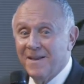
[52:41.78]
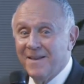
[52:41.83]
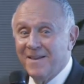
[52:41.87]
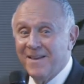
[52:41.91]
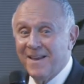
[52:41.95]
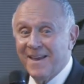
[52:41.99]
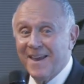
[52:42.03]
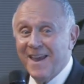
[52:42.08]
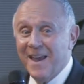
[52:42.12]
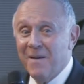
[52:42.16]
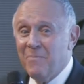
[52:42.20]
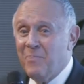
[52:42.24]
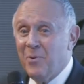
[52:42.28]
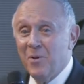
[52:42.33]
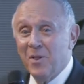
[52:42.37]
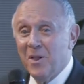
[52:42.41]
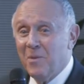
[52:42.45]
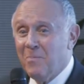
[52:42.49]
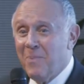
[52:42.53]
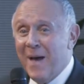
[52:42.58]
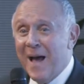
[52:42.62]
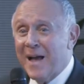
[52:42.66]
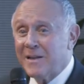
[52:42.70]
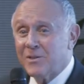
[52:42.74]
You can't pull
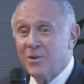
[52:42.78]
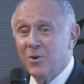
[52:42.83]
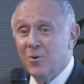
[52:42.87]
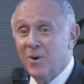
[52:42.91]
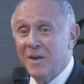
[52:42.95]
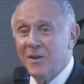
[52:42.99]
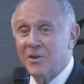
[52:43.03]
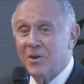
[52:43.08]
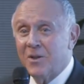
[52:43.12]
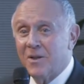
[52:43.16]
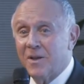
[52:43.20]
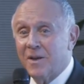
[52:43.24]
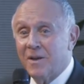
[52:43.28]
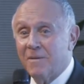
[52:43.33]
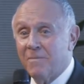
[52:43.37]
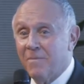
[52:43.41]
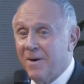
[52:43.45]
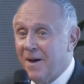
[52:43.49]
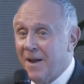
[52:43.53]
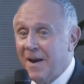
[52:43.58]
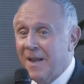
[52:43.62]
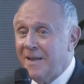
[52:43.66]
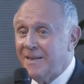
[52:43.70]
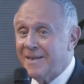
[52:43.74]
it back too easily,
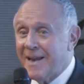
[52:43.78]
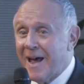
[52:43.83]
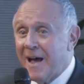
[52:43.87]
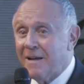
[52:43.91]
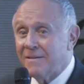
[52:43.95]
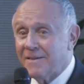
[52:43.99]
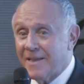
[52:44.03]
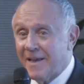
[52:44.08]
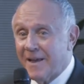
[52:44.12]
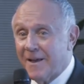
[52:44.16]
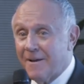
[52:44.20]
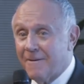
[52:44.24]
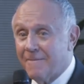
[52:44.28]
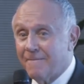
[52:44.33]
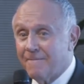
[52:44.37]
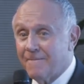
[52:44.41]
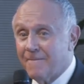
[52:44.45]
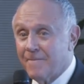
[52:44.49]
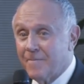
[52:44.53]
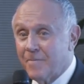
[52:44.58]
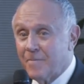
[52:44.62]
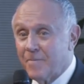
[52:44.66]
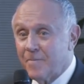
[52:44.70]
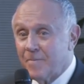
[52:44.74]
but it's out there.
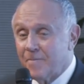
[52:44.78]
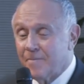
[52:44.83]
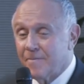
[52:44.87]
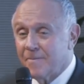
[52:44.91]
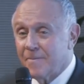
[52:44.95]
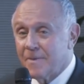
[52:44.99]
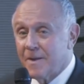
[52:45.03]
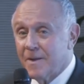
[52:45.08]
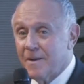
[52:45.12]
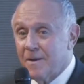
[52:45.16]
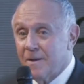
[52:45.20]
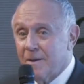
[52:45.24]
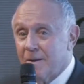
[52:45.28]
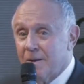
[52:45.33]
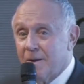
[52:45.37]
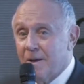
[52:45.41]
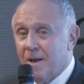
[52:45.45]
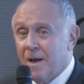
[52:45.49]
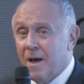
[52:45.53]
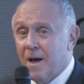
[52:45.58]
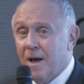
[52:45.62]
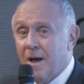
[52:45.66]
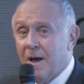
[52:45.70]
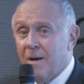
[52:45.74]

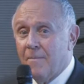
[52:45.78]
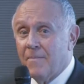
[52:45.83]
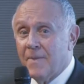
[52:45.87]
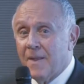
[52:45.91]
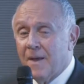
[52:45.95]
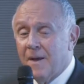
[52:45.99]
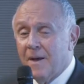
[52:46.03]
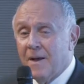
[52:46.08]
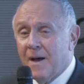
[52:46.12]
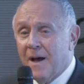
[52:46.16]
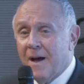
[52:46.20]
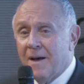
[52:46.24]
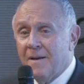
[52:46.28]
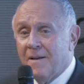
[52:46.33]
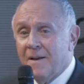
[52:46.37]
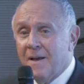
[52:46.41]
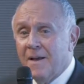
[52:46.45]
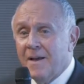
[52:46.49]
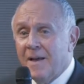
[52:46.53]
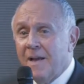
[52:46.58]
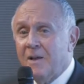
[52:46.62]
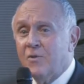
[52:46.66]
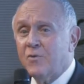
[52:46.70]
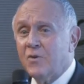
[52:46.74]
Um,
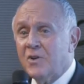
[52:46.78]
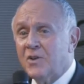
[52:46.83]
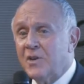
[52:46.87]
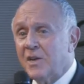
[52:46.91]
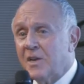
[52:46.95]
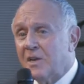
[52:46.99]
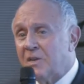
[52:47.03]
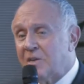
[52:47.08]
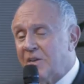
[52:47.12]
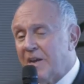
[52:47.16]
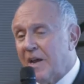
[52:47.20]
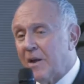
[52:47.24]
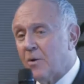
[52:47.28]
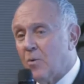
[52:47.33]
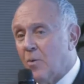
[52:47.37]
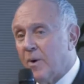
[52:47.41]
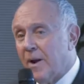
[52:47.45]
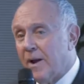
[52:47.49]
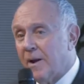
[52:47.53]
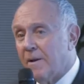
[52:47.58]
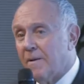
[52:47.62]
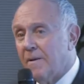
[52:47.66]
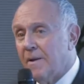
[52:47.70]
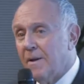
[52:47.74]
interesting
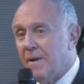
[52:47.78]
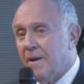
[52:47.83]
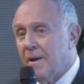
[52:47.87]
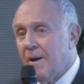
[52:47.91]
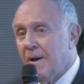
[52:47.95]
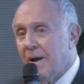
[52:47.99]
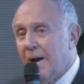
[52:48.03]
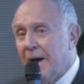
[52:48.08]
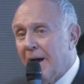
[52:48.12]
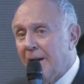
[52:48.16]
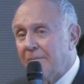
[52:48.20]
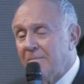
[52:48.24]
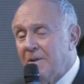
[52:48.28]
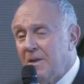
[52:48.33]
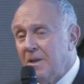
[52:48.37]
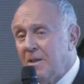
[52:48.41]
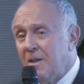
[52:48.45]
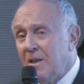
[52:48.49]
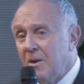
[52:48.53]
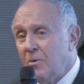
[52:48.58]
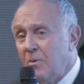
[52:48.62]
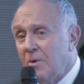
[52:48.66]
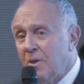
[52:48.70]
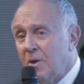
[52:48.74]
segue. I'm
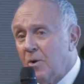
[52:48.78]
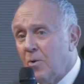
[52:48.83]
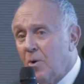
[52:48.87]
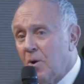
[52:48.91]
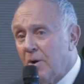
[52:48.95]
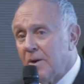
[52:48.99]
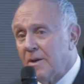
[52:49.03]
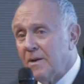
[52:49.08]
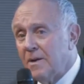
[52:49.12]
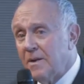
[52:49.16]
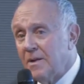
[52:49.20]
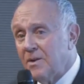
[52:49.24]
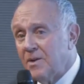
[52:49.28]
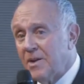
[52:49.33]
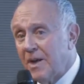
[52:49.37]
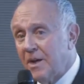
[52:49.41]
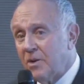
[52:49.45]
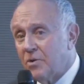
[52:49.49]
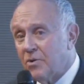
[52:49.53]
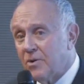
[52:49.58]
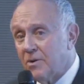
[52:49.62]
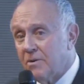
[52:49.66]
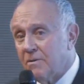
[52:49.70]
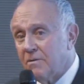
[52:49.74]
dealing with an
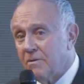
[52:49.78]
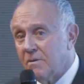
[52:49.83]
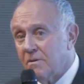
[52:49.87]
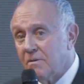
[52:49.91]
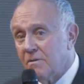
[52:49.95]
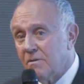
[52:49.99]
organization,